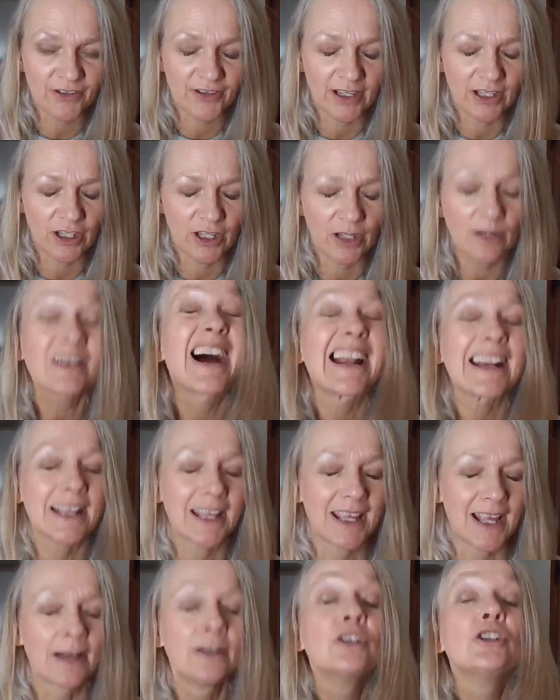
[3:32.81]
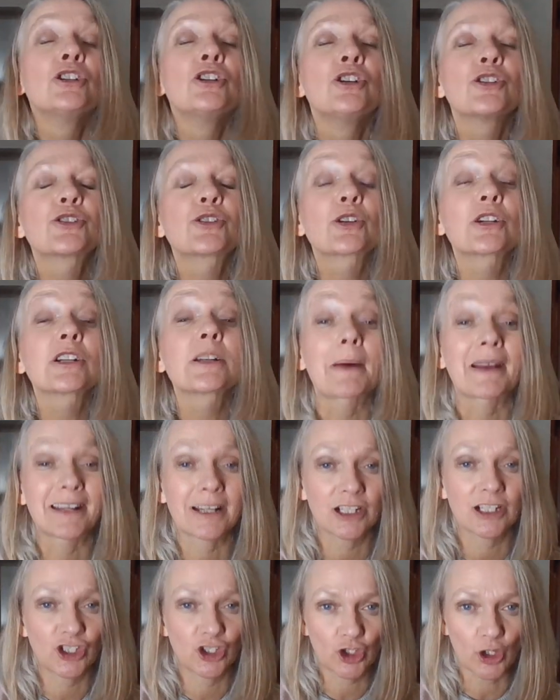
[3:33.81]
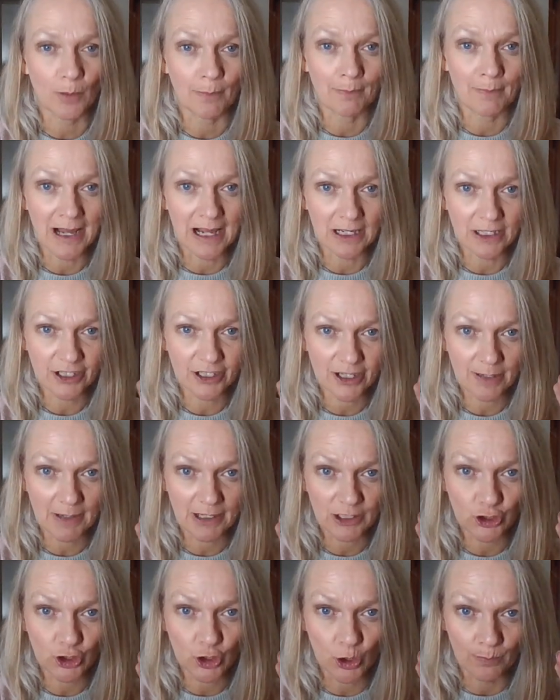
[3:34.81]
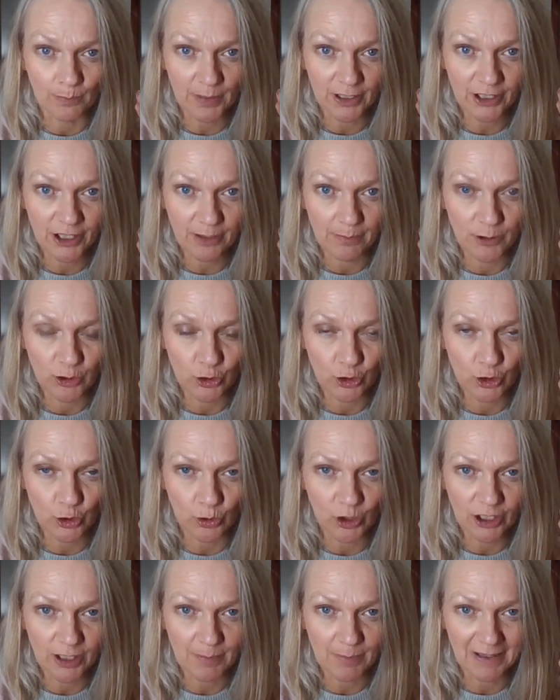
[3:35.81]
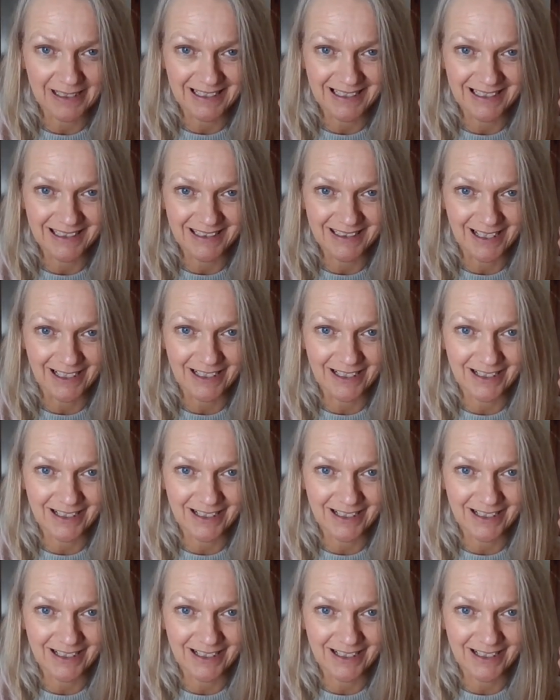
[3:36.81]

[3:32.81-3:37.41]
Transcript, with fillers: Thank you. Alagia. So good about the shop ma, good about shumba, don't be sure, good about the gita,